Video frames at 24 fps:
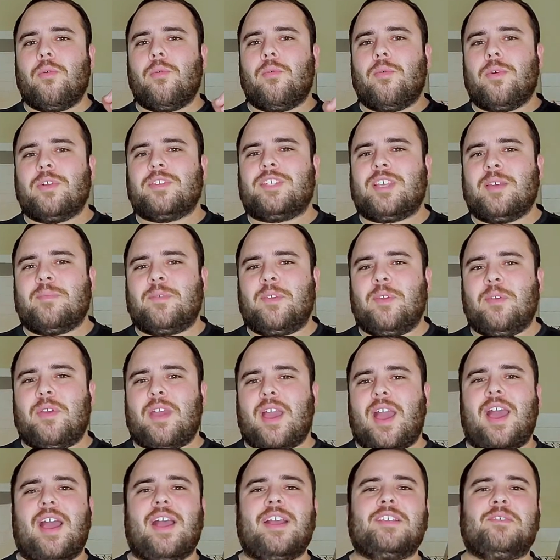What's up, you
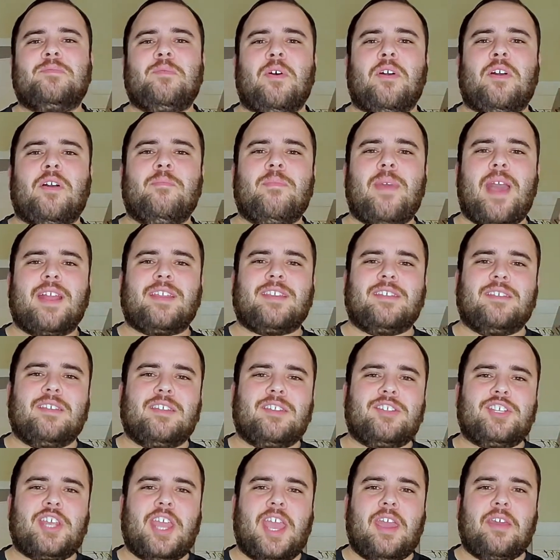guys? Welcome back to
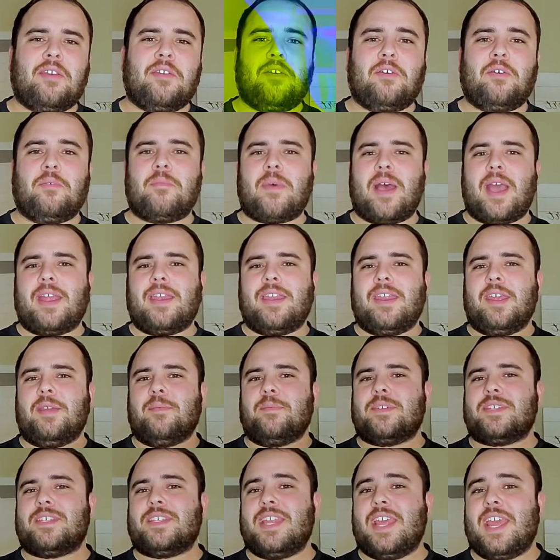the channel. My
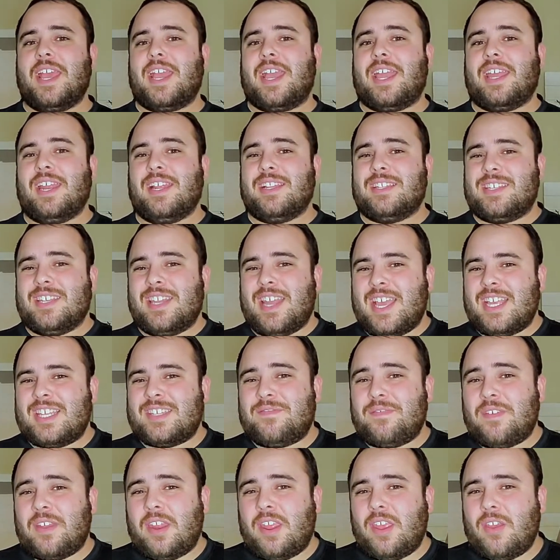name's Nick, and in today's
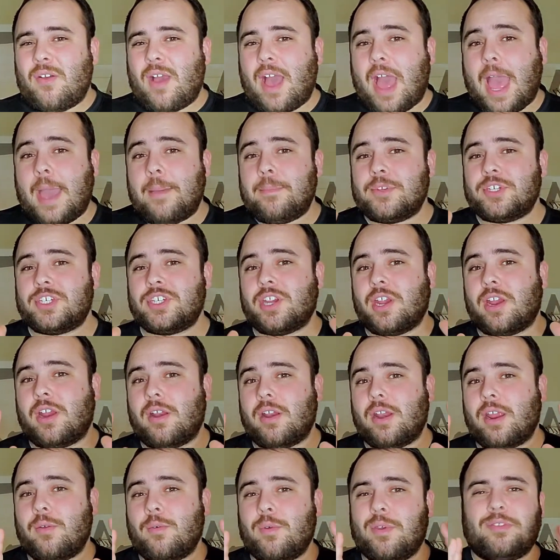video I'm
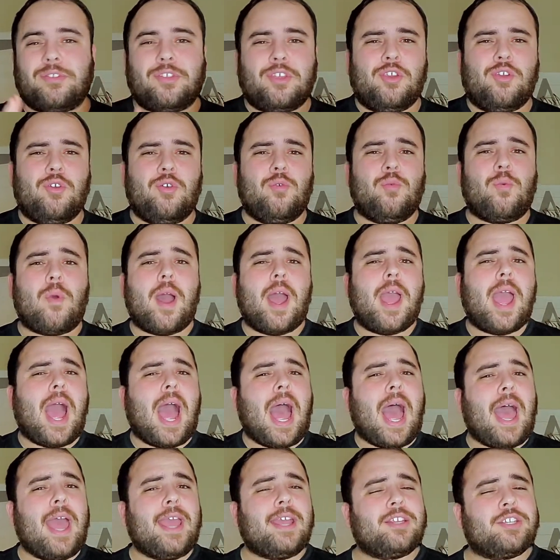sharing with you why
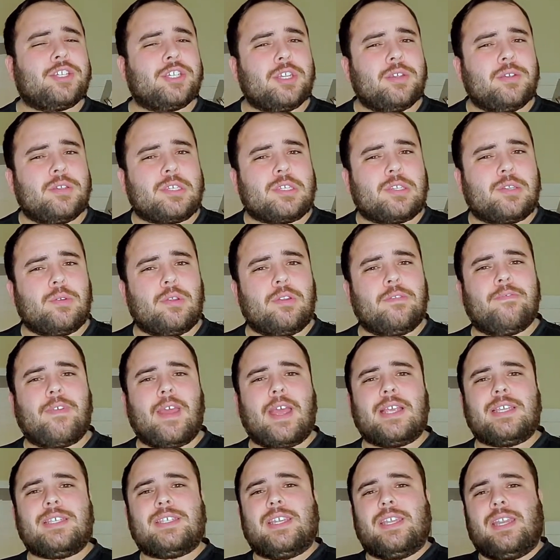I choose to
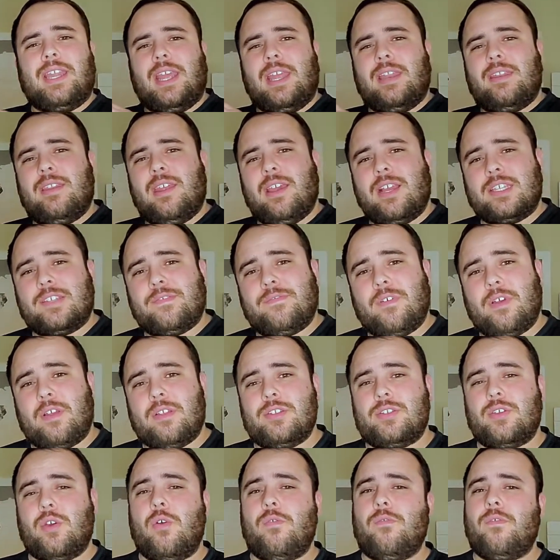invest in index
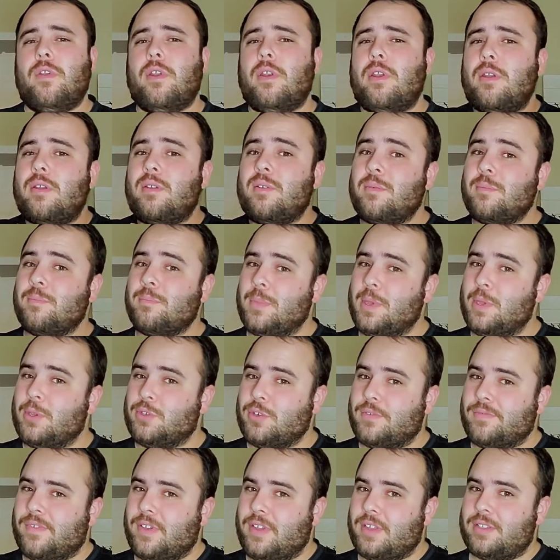funds over
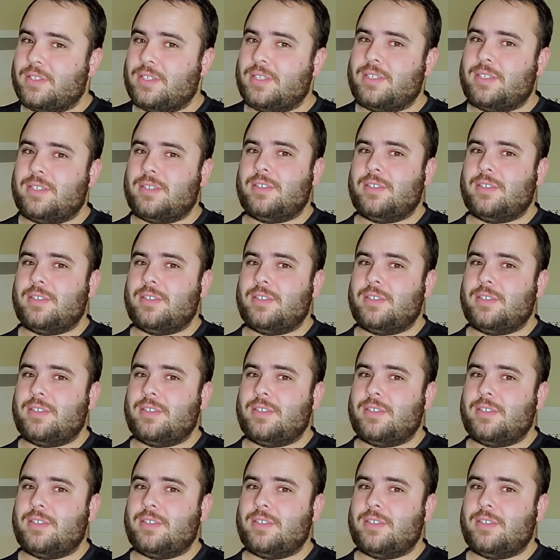mutual funds.